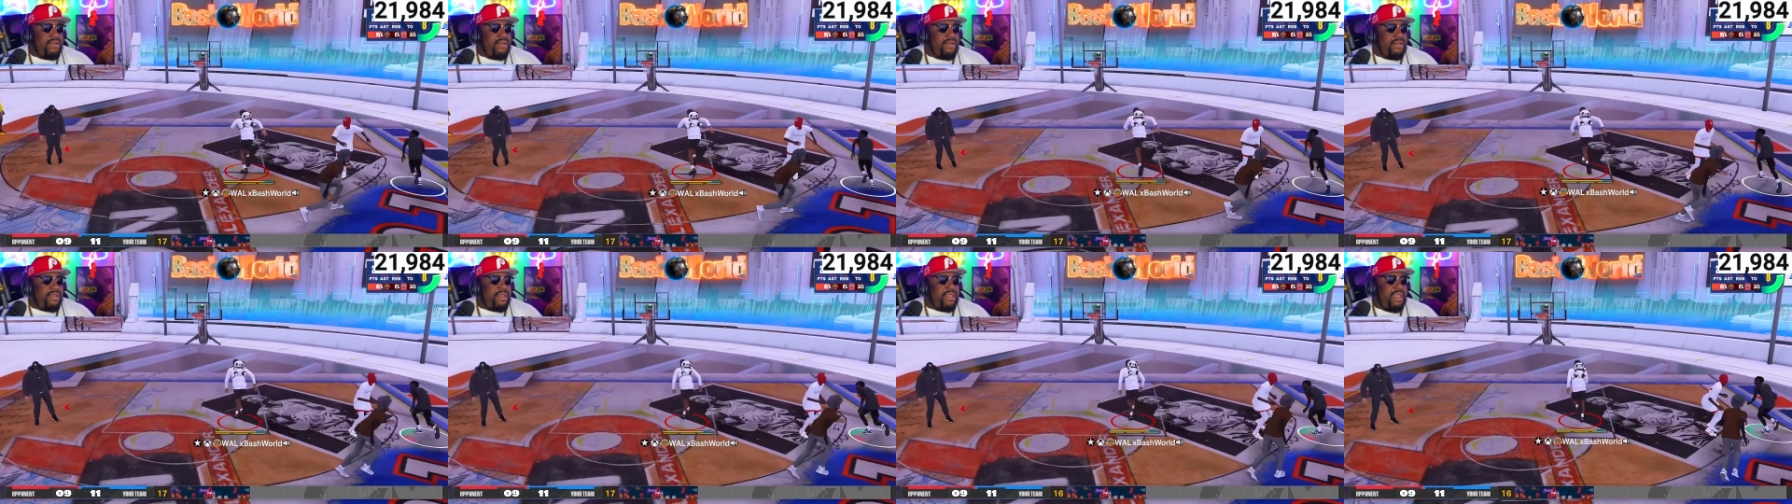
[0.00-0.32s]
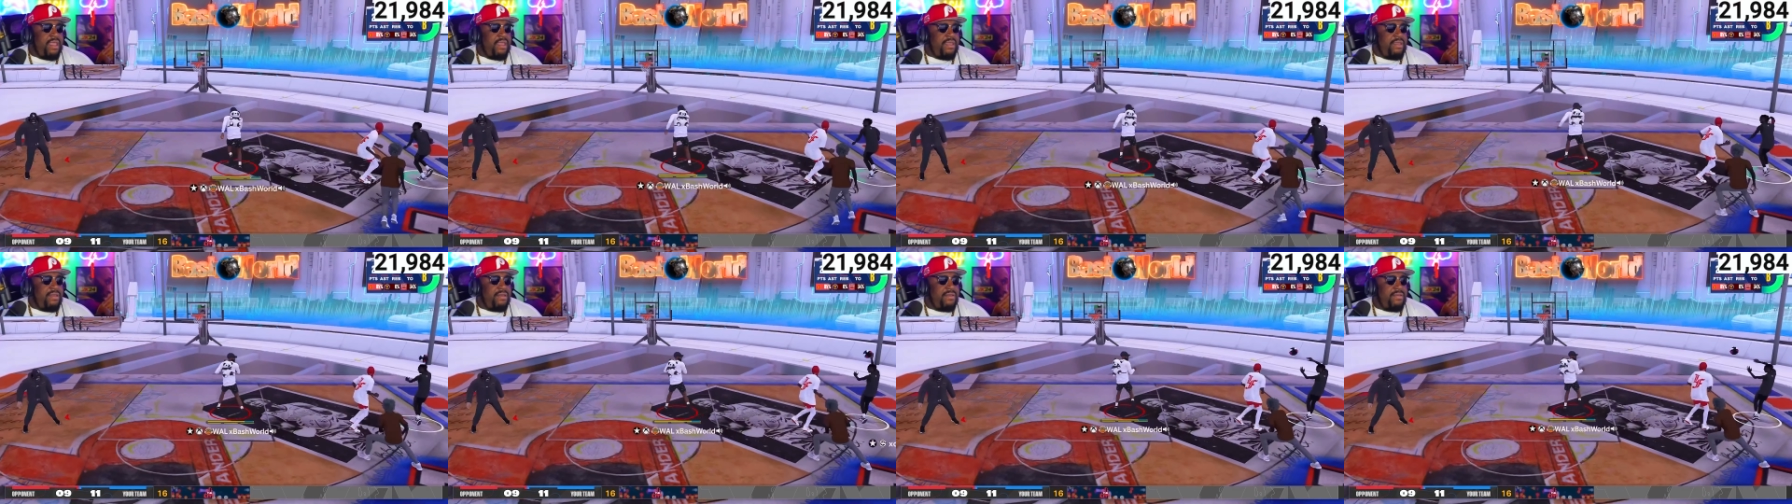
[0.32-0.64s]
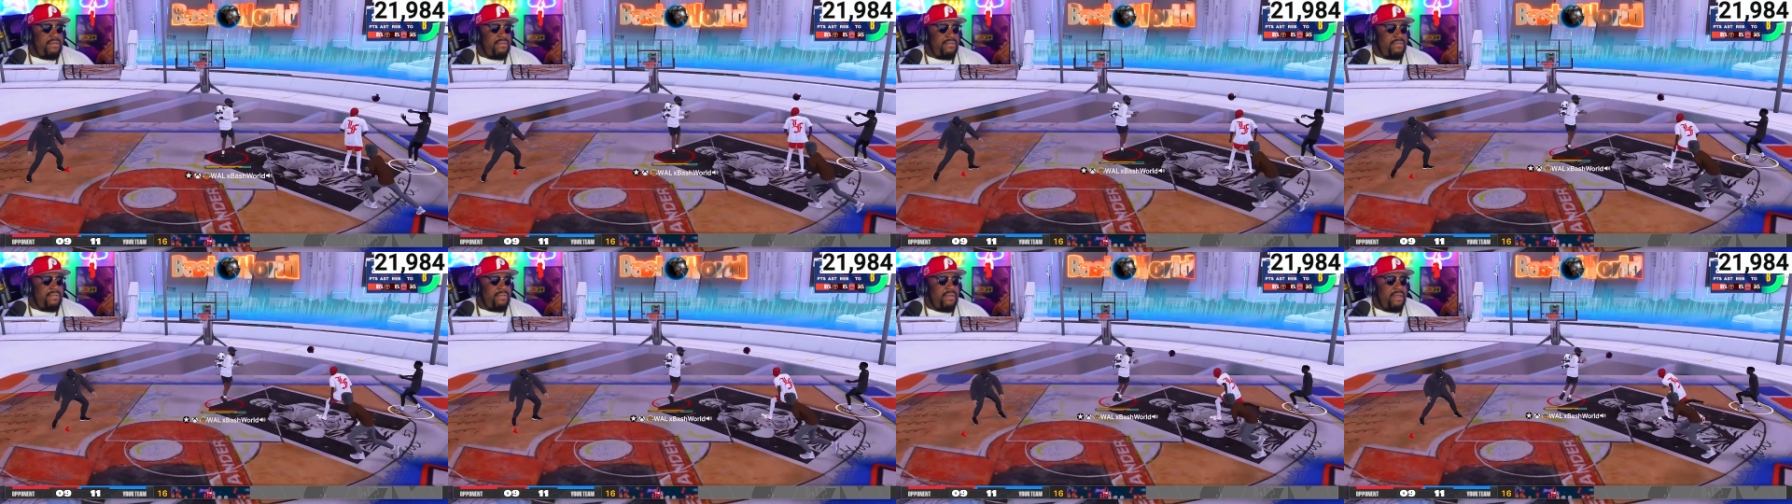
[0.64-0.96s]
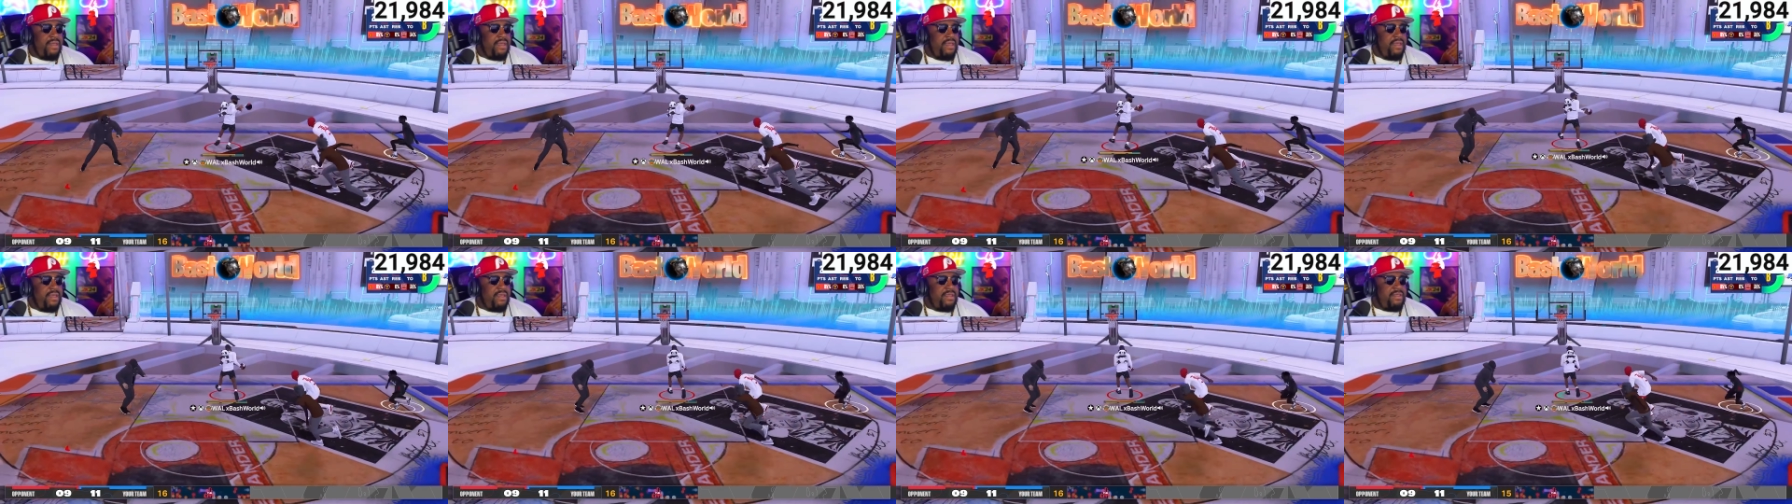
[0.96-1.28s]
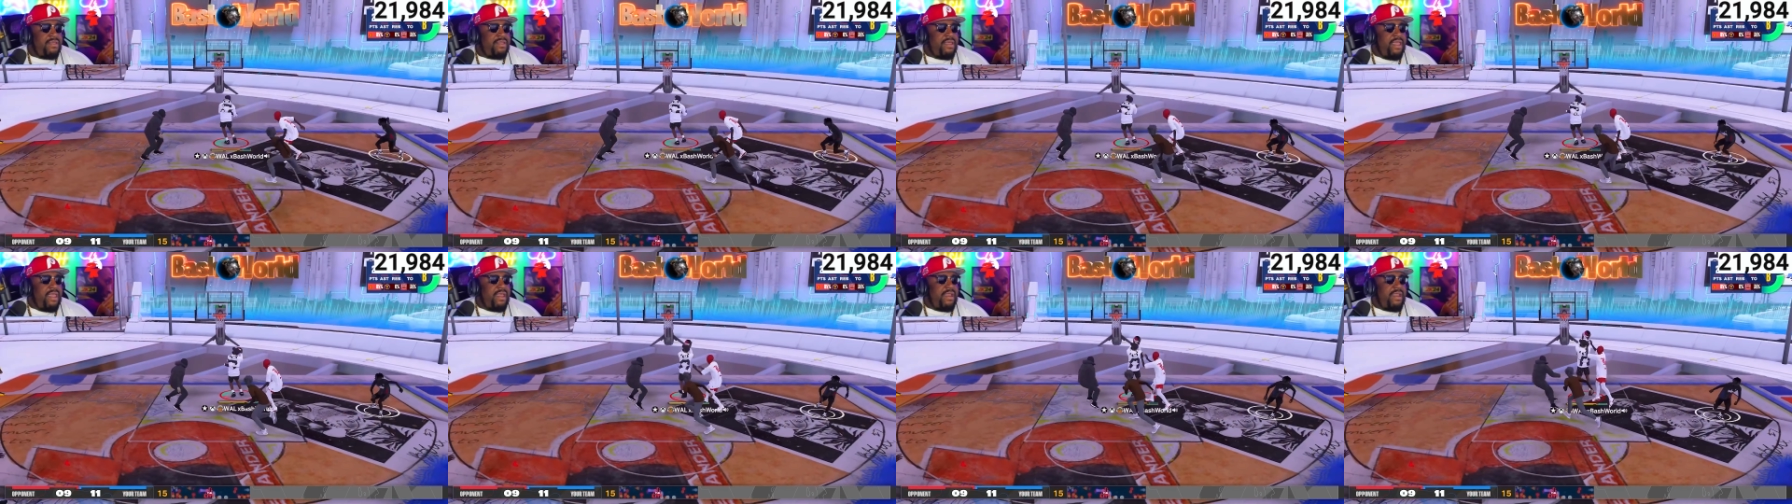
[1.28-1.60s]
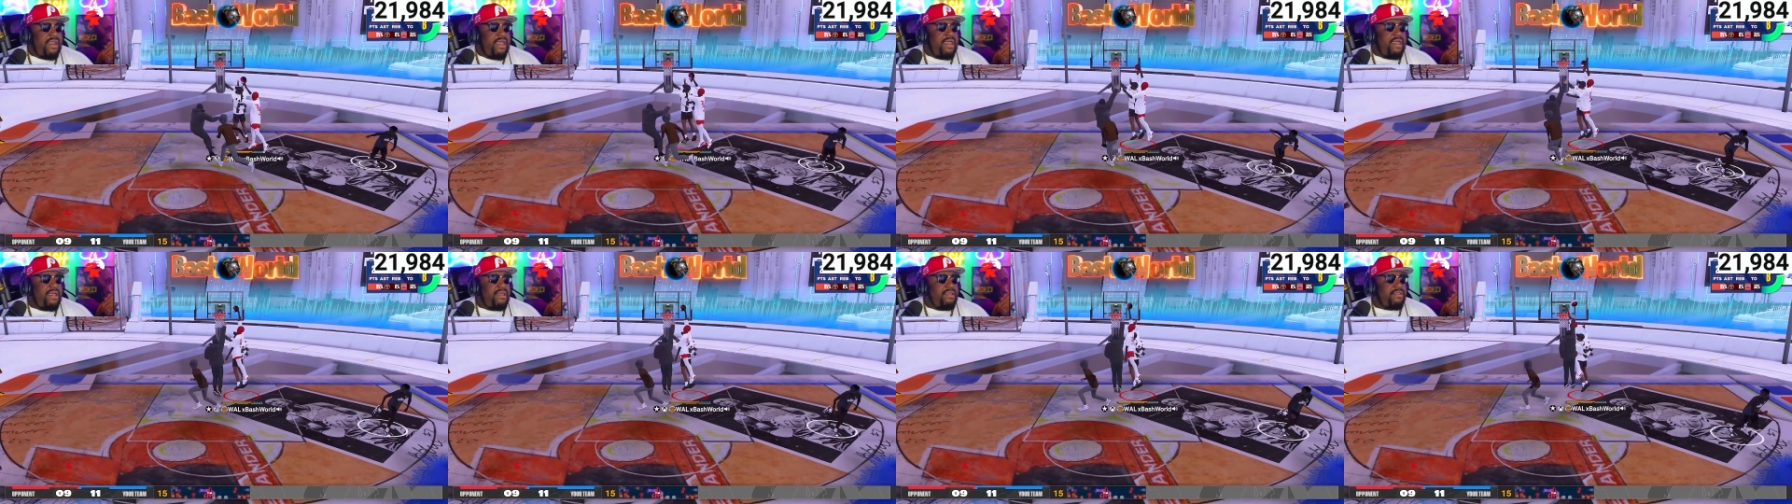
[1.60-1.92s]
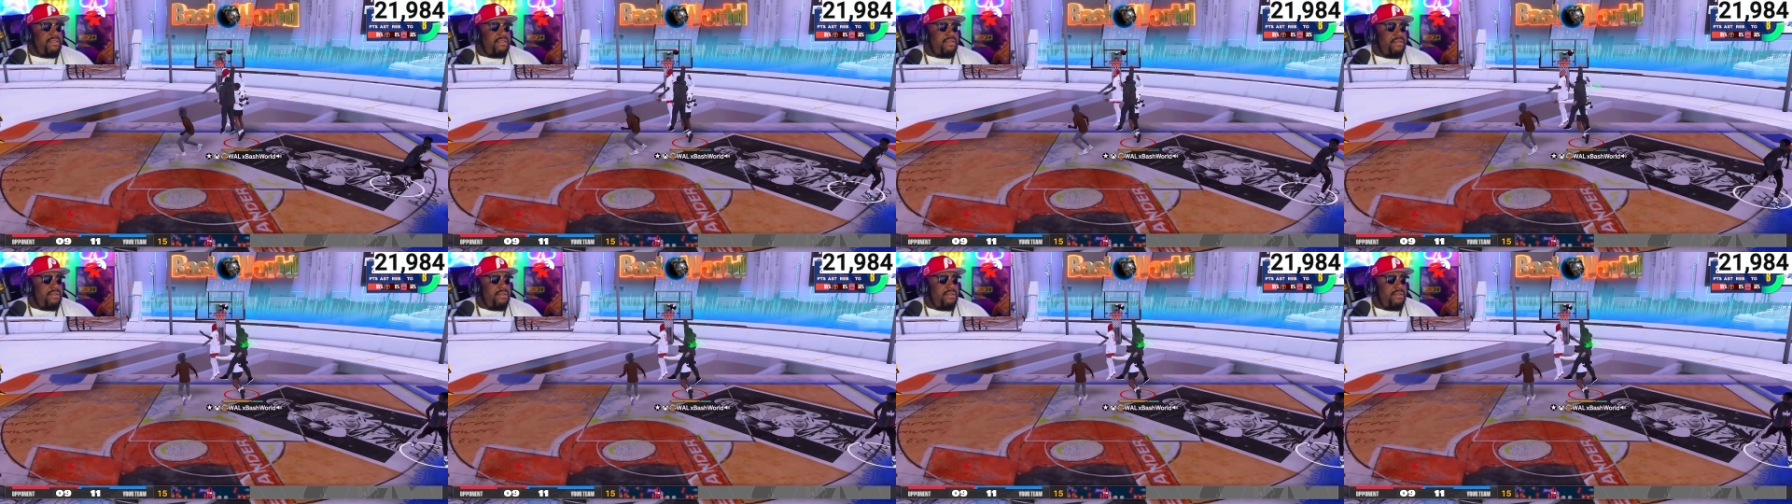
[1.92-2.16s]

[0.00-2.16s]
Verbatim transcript: Okay. Say less.